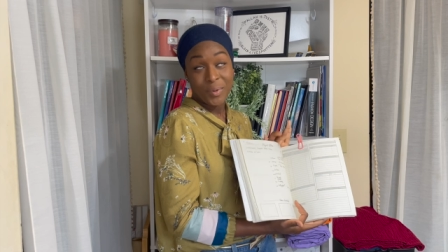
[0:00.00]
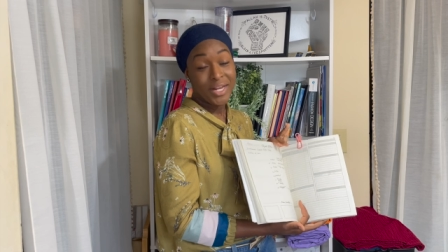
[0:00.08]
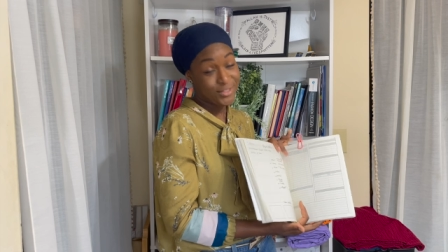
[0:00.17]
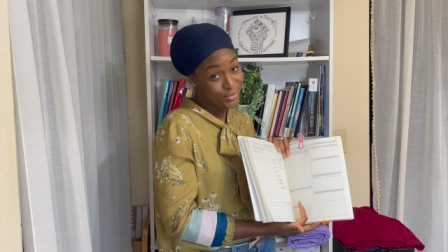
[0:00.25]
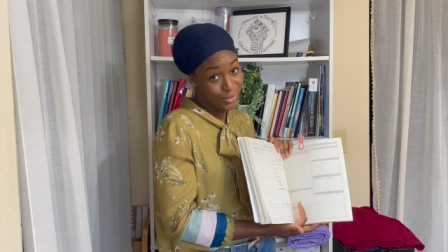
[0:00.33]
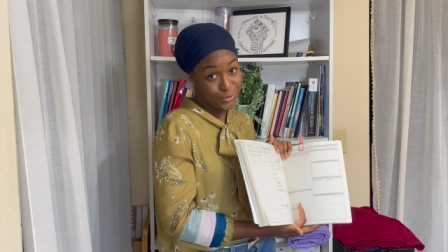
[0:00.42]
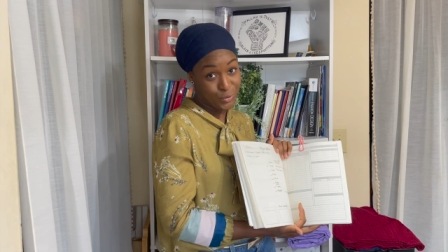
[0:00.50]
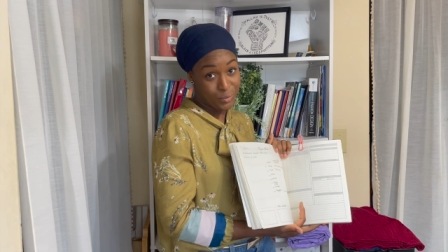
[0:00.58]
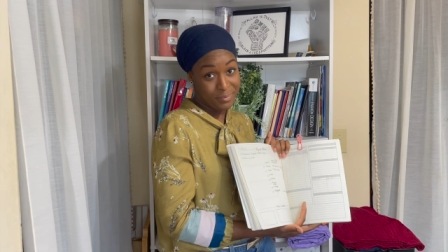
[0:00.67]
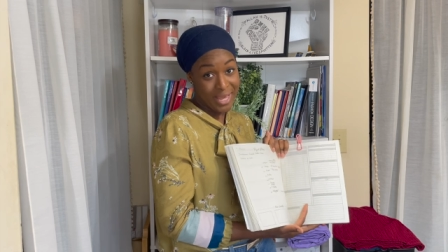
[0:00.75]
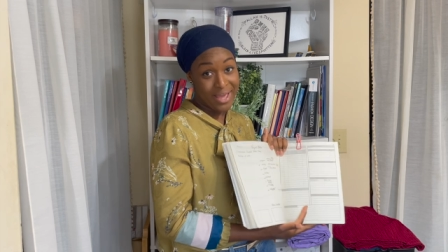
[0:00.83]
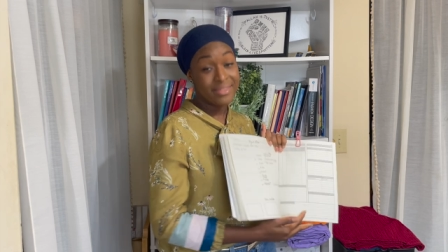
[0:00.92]
when I start
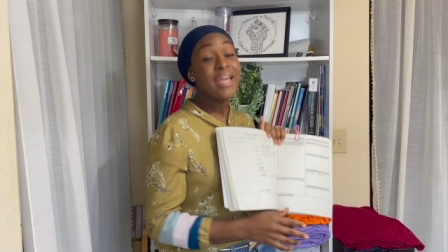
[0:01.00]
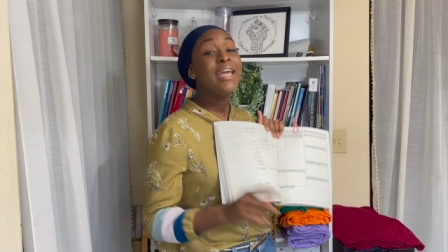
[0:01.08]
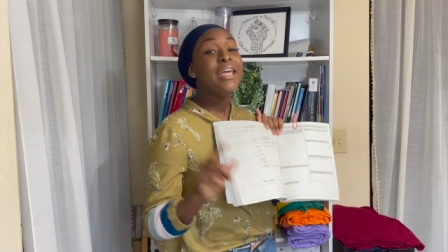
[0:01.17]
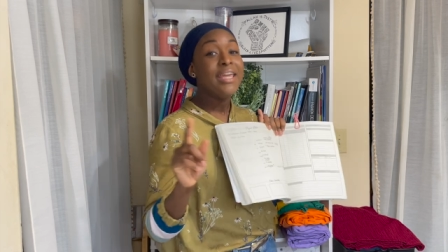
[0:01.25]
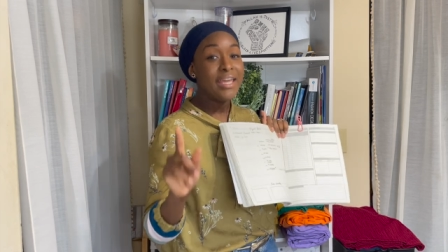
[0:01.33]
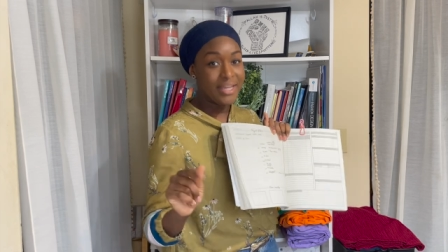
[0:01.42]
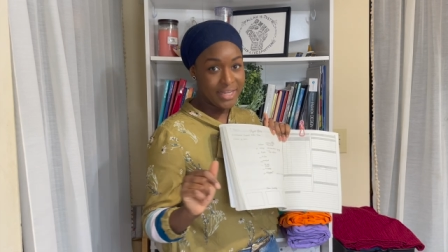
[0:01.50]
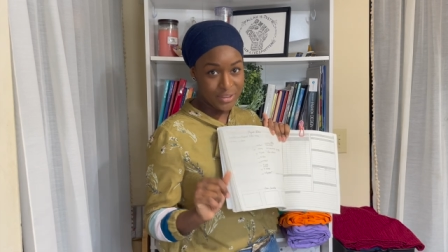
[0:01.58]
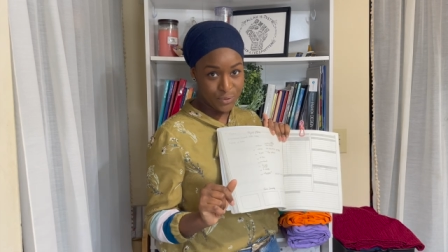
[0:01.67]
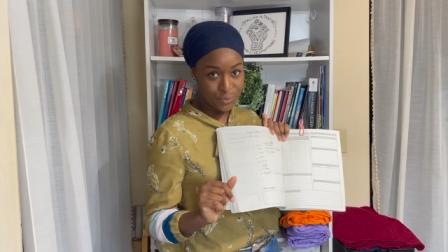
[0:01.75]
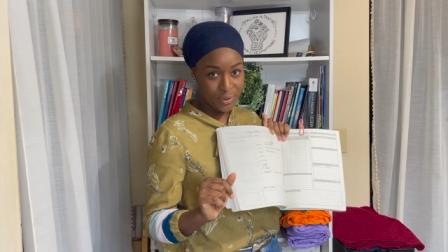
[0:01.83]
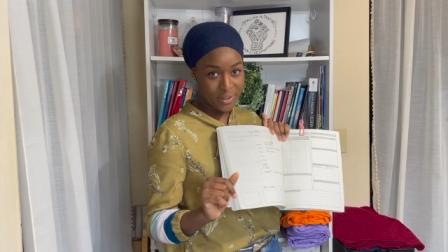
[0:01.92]
doing math, it
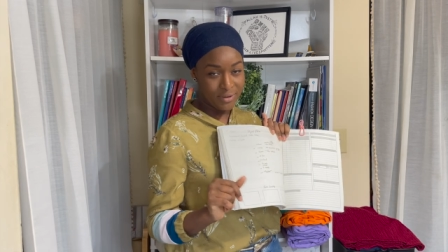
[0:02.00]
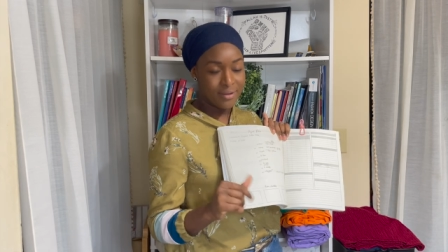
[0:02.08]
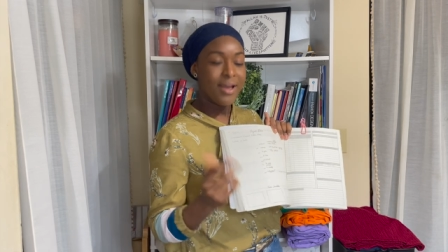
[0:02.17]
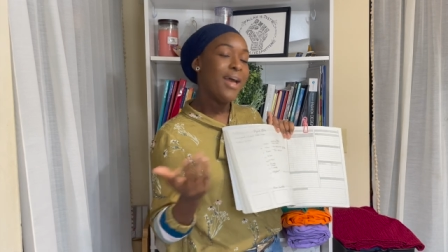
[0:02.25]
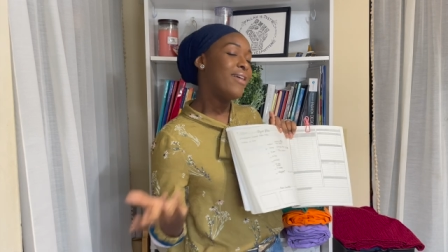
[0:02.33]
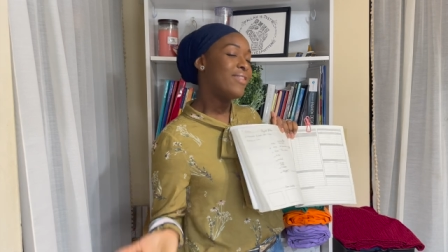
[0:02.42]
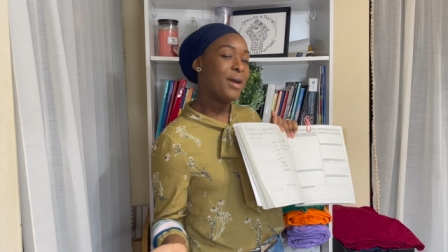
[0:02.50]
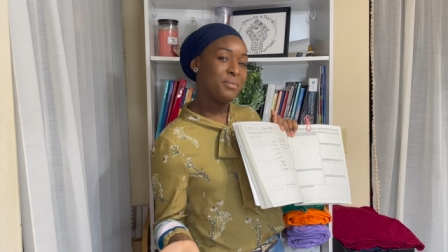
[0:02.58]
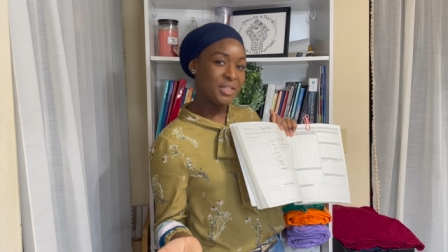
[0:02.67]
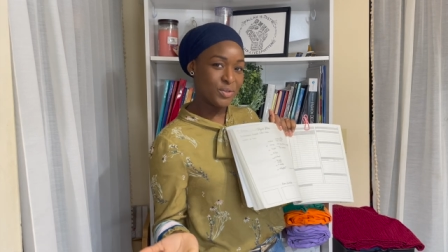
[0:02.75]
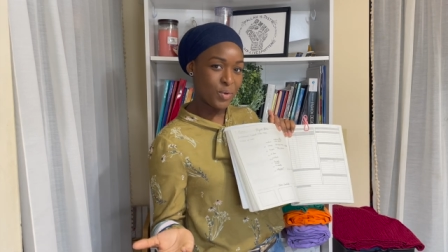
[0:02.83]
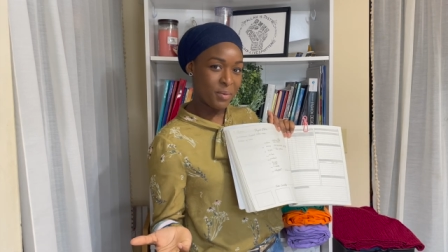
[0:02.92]
gets real. And that
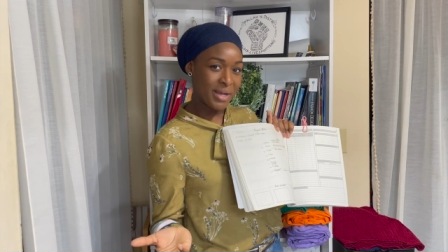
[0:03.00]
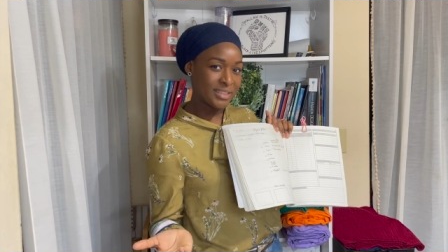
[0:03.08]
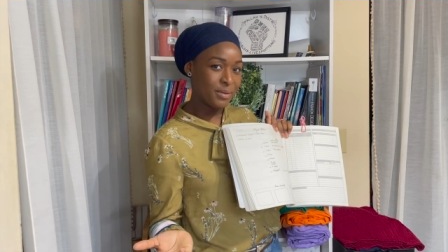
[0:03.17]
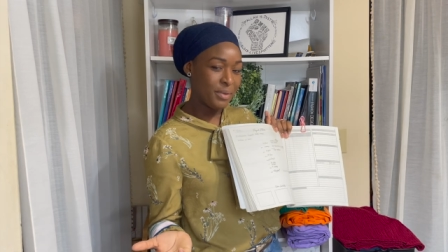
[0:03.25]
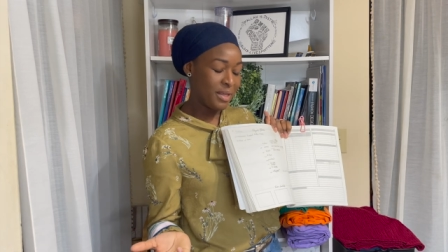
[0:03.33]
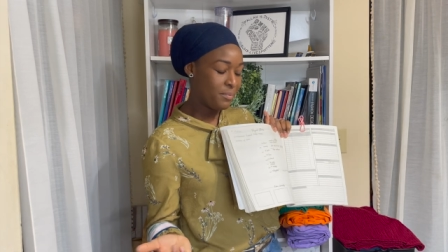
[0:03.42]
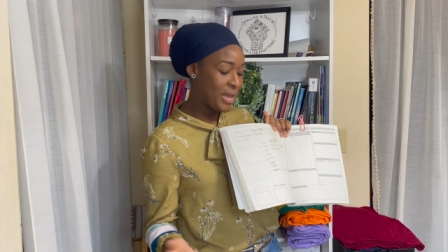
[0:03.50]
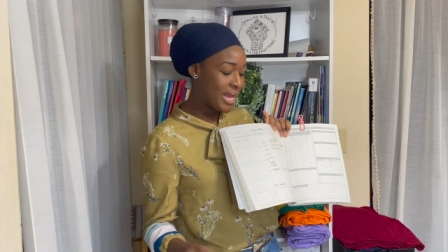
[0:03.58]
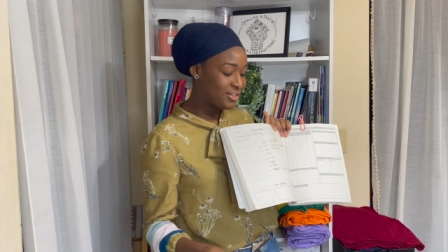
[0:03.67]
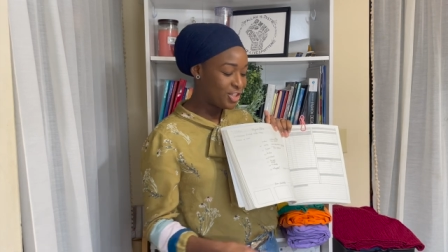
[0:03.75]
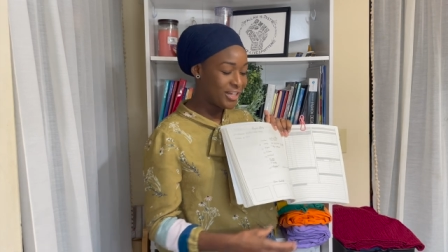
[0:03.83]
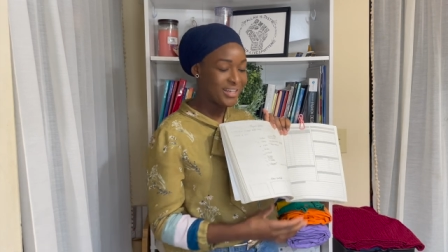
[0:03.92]
means we're about to make
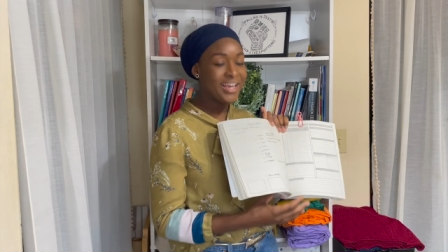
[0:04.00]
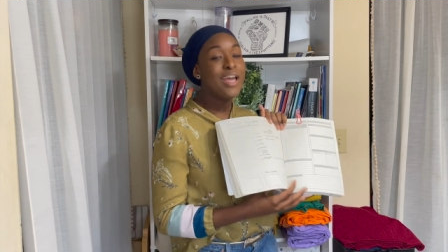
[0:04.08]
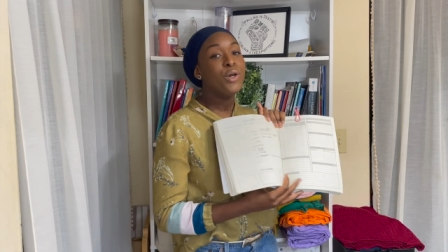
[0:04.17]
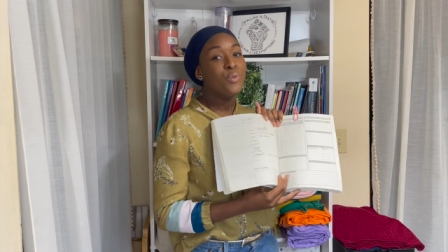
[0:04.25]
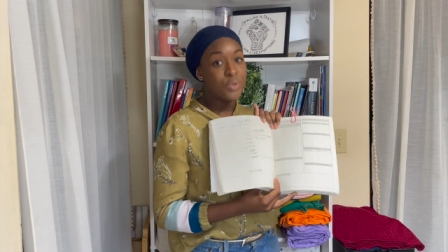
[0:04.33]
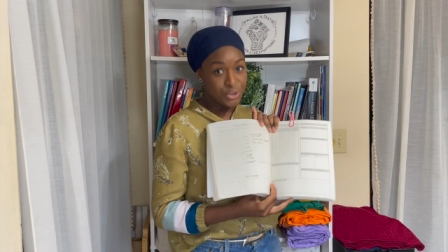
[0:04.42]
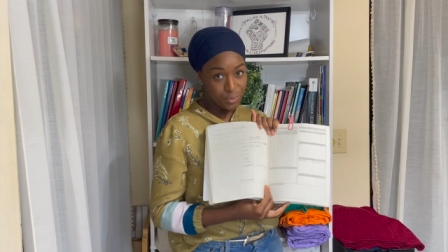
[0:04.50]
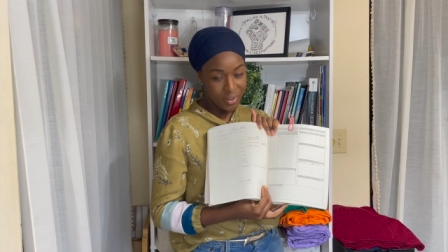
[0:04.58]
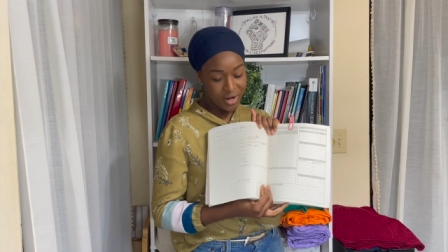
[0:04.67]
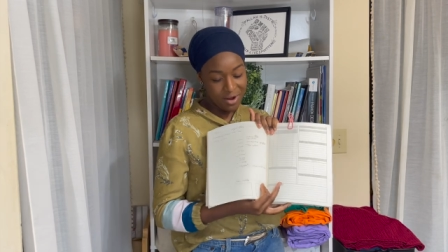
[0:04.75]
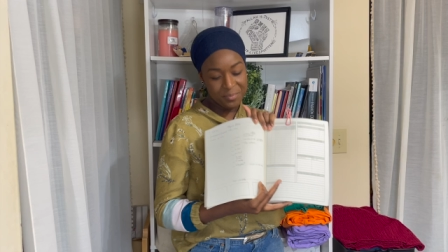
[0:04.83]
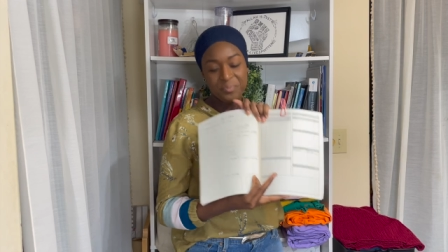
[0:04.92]
magic, which
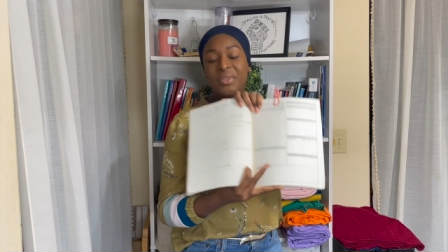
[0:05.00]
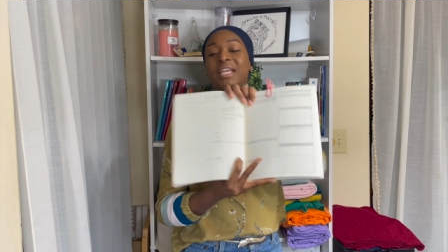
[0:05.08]
we are.